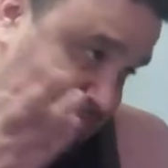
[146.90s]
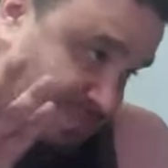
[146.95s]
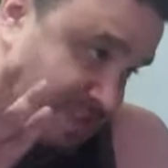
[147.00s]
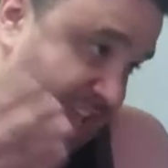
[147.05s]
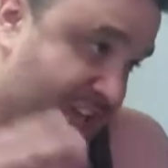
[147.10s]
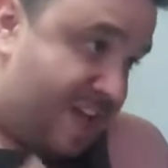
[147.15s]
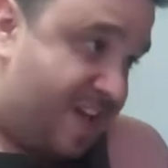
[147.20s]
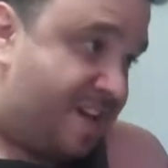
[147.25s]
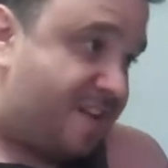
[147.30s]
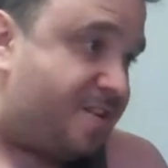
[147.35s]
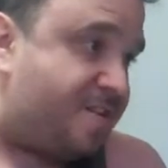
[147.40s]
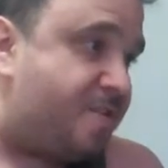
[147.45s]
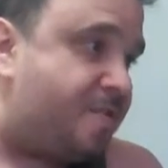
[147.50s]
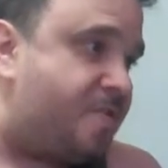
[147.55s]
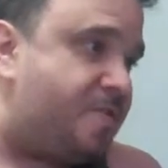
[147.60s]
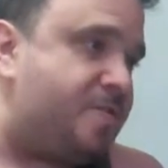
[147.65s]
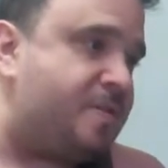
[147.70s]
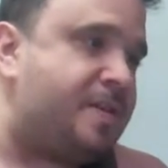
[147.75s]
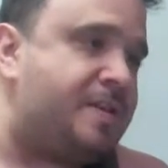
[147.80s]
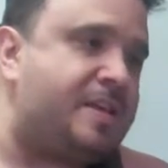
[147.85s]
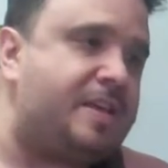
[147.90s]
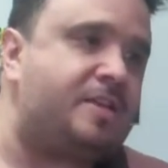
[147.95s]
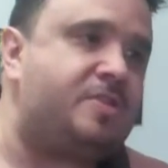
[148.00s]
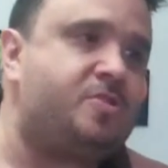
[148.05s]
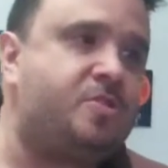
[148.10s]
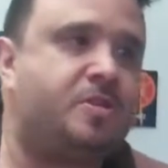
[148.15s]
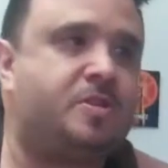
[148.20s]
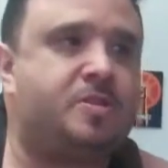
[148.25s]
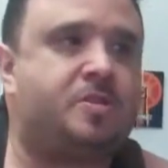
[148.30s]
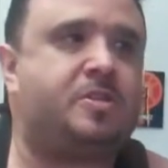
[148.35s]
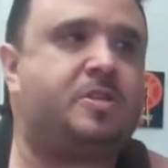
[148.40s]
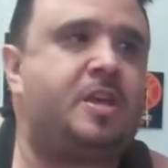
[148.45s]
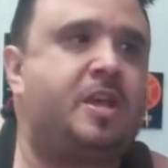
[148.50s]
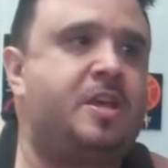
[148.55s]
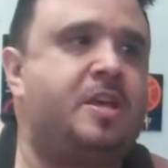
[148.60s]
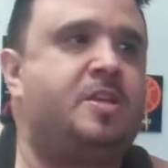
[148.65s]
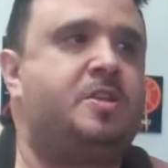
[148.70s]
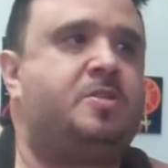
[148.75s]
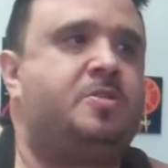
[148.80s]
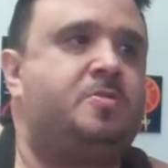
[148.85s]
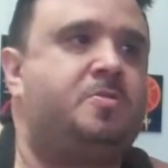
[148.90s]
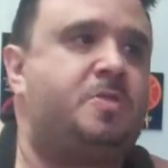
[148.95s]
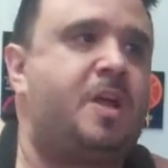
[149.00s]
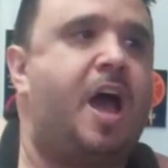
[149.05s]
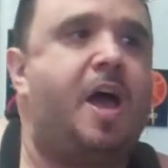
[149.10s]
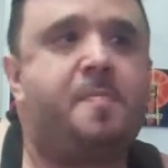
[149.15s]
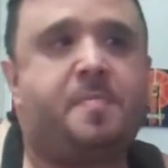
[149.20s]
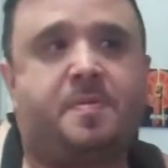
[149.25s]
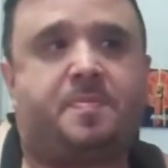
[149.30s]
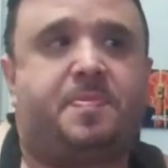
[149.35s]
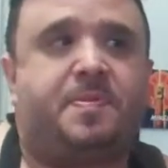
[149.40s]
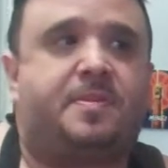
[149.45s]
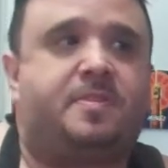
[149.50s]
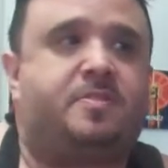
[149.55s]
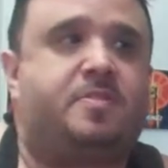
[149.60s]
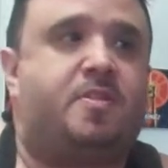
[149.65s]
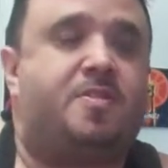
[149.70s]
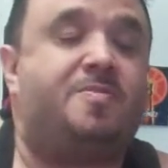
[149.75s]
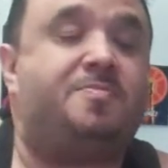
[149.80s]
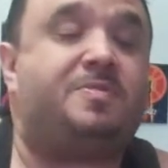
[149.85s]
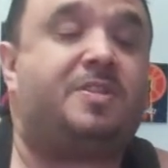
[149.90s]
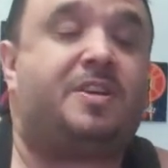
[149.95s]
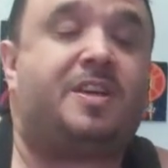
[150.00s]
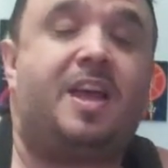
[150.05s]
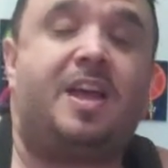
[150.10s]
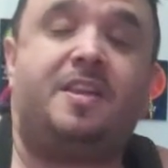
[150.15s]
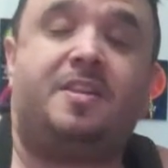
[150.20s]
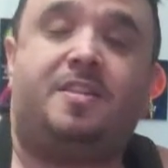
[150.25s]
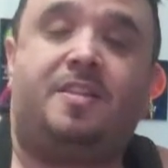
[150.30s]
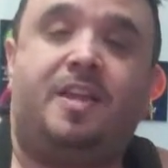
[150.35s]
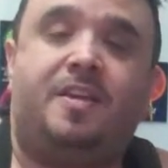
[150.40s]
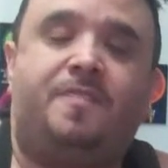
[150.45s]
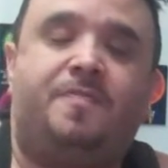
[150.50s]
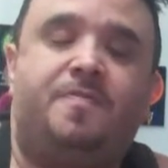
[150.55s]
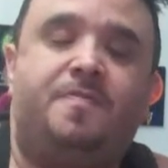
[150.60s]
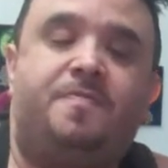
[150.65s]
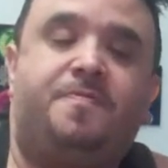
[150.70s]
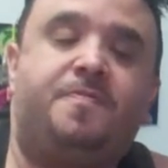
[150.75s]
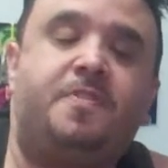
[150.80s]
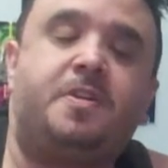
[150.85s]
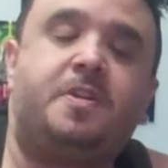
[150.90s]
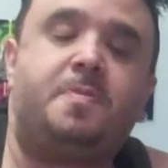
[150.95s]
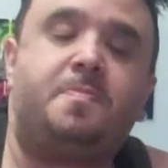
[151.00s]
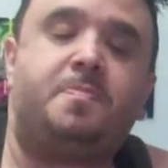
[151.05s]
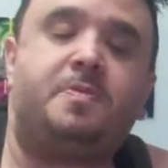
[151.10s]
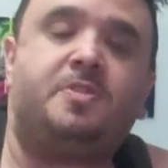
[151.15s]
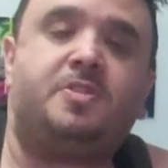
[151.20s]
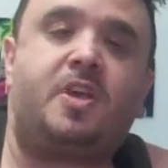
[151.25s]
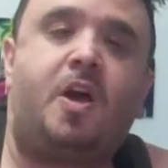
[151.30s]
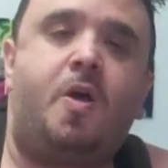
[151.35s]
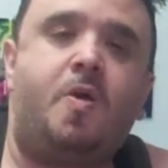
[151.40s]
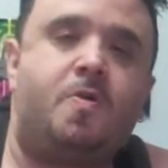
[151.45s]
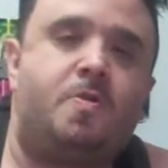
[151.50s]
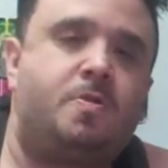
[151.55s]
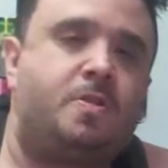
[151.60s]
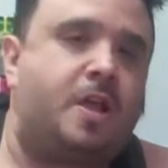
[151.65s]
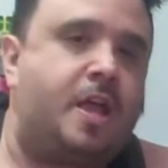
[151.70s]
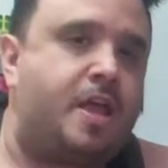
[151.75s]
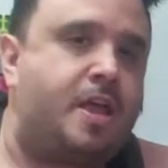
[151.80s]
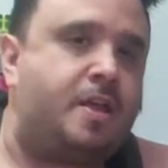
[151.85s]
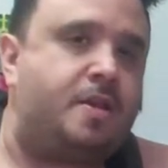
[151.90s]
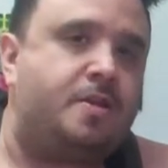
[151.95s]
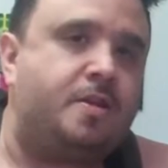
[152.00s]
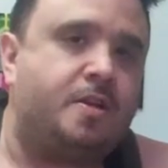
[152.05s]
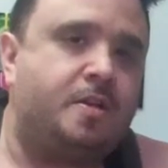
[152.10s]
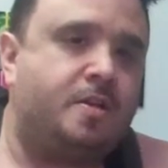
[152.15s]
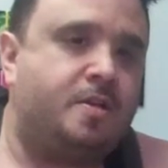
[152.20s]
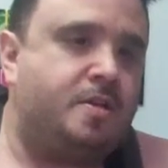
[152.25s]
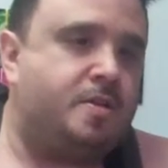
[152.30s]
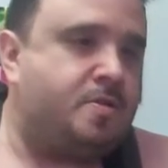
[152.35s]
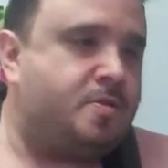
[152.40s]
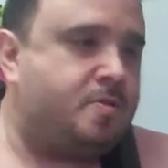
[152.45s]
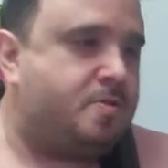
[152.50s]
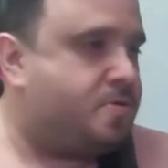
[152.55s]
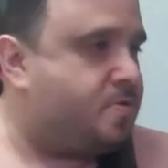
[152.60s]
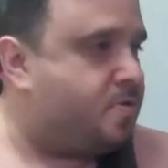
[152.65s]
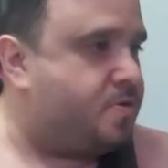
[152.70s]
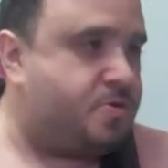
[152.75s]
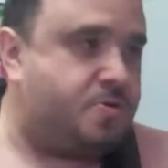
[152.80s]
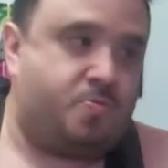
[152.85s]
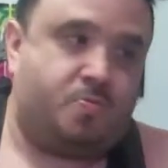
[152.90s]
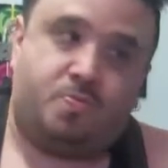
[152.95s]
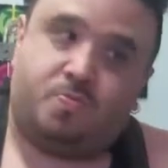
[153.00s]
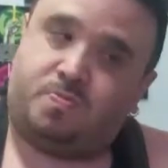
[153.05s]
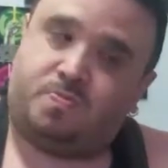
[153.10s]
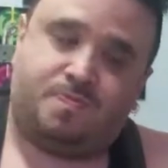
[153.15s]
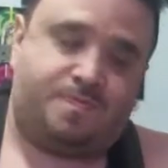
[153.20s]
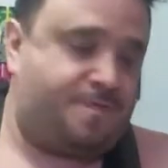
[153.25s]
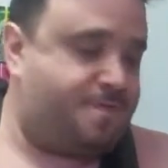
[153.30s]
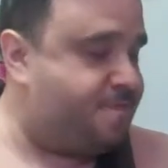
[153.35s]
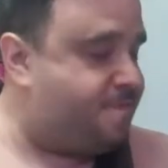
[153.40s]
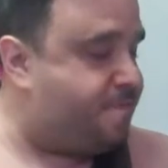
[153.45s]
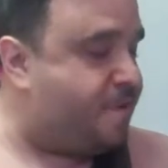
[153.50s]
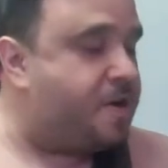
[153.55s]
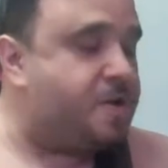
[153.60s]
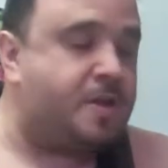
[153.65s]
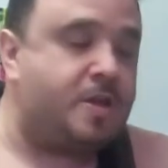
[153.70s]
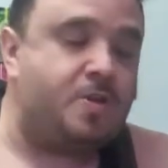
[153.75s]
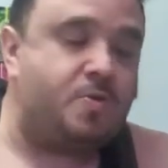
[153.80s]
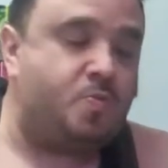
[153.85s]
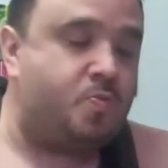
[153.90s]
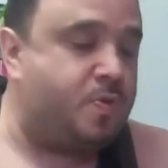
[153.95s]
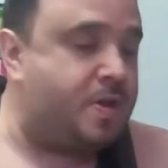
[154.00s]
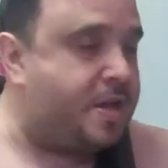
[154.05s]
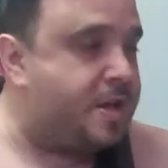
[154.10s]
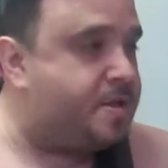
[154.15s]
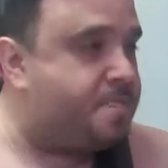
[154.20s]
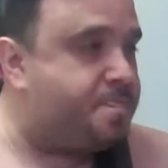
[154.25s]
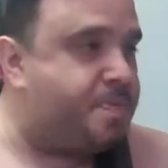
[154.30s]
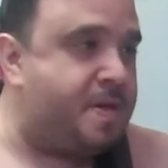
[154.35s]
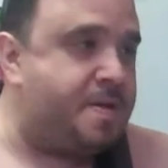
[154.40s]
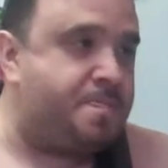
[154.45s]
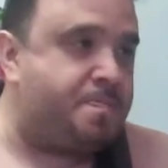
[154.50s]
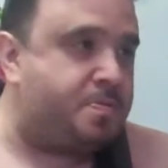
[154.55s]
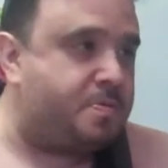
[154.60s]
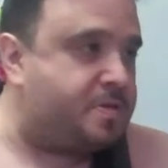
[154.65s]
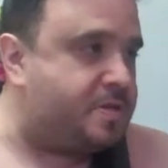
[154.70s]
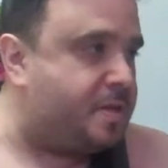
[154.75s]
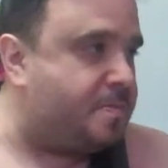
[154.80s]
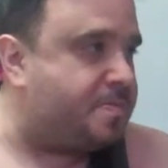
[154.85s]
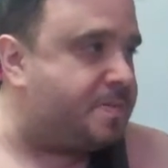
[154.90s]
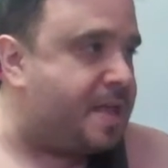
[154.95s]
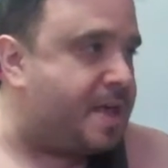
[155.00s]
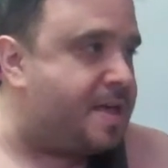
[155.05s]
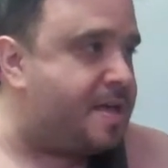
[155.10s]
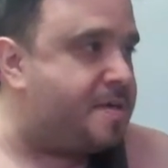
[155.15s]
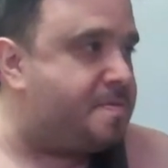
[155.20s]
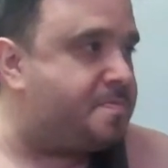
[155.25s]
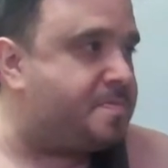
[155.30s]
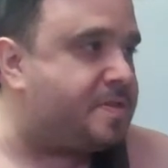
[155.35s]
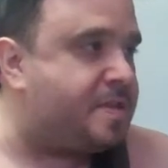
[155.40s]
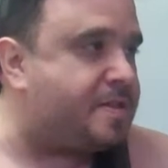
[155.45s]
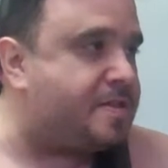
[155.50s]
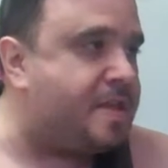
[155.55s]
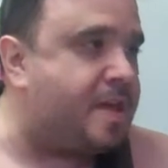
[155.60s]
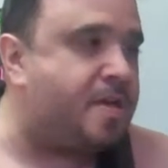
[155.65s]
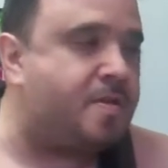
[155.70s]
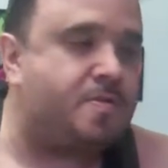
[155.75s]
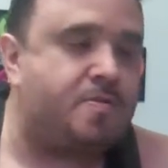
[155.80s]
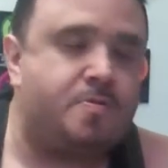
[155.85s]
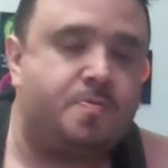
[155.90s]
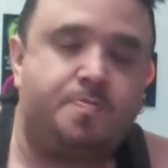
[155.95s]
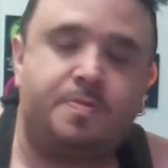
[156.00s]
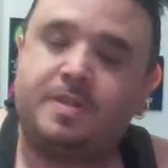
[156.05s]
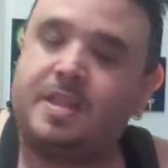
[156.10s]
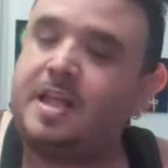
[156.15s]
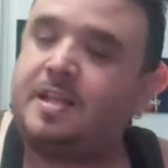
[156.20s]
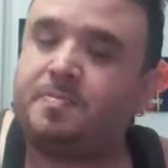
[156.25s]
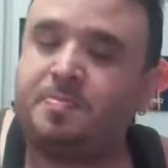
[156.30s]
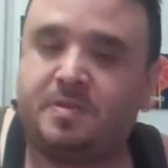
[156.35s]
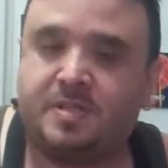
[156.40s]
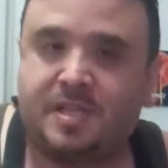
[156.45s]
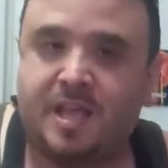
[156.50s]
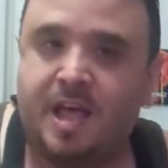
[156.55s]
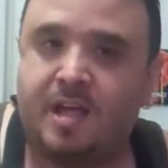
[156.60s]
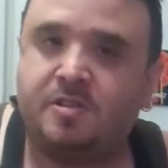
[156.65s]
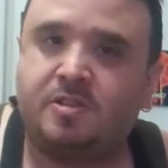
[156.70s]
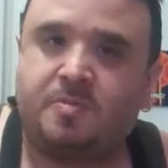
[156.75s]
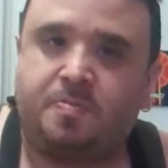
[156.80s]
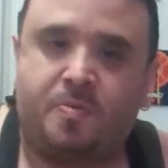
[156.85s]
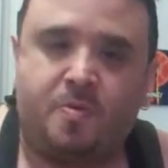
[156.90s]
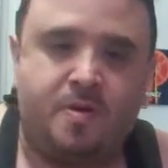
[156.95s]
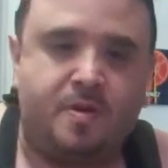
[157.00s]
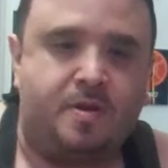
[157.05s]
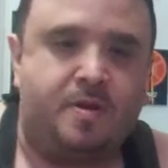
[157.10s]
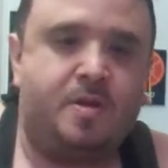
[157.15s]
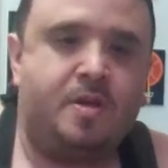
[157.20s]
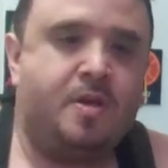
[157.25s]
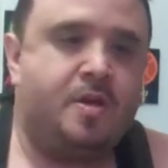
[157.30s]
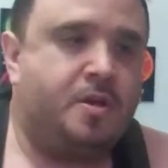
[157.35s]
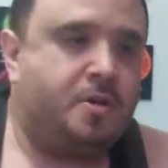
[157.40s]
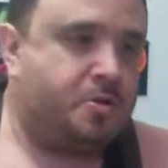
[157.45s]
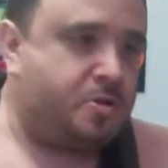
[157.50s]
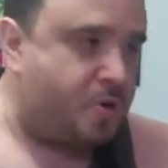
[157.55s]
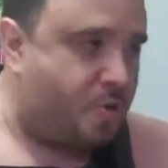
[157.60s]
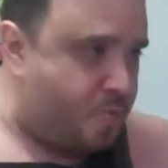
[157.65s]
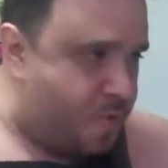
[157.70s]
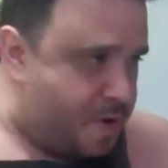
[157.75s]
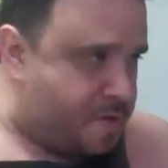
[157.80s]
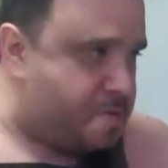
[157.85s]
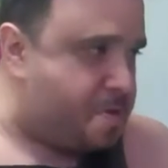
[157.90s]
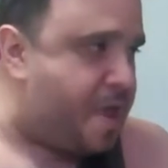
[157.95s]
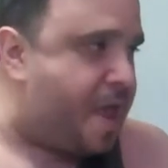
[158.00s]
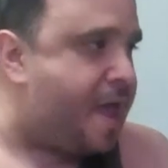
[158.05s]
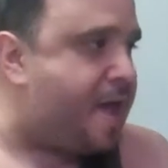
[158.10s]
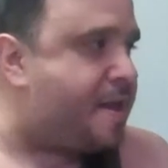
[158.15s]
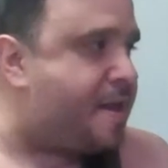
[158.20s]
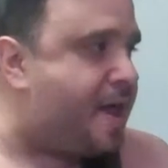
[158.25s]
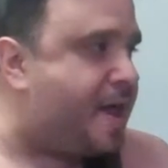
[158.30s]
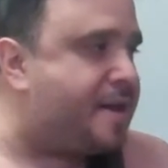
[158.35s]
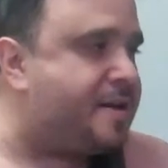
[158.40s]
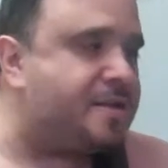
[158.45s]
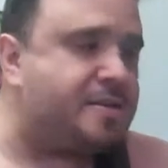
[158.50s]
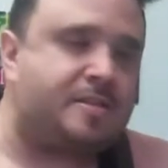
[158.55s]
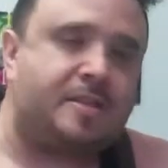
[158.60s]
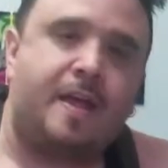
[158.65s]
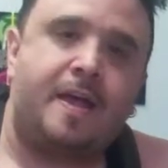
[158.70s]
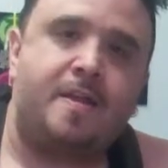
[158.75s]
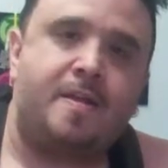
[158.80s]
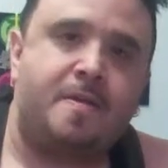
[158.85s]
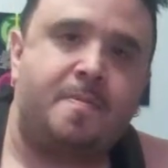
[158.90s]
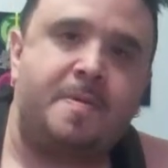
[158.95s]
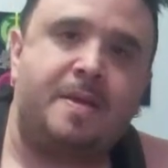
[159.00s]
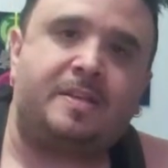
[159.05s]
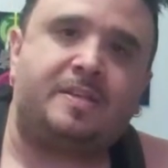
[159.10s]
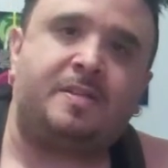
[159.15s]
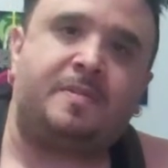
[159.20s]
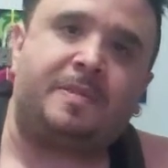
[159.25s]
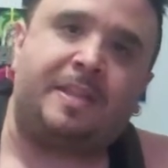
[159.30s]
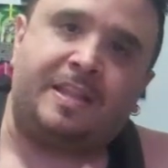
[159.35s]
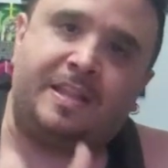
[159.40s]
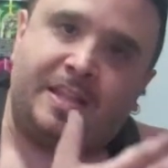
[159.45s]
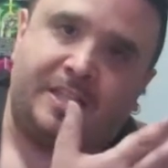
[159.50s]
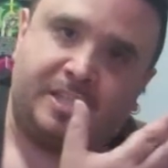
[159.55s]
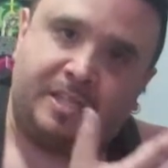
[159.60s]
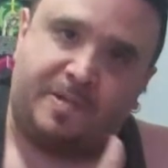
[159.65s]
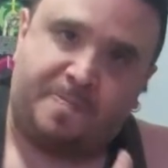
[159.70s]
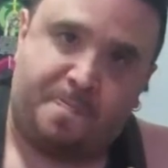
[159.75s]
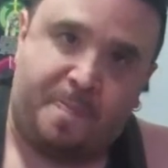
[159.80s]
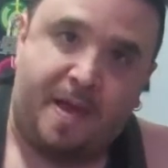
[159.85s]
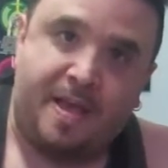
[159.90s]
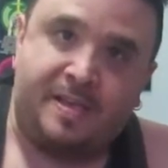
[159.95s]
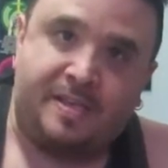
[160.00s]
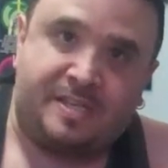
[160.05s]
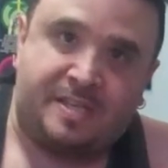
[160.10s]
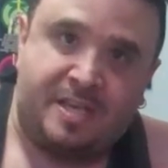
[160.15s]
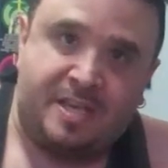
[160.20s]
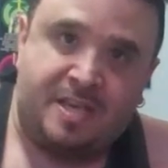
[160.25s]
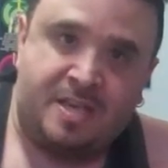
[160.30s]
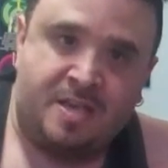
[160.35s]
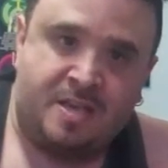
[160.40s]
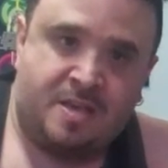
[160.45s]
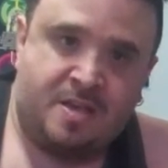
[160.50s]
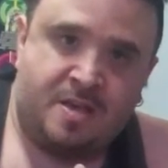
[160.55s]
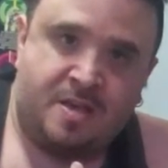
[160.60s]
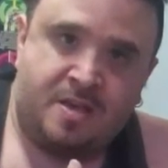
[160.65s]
I don't know, I guess you can say in comic book terms, they're kind of like from fucking Bizarro Land. Fucking weird people sometimes, I tell you, but that's besides the point. So with that, I decided to make something that's spicy,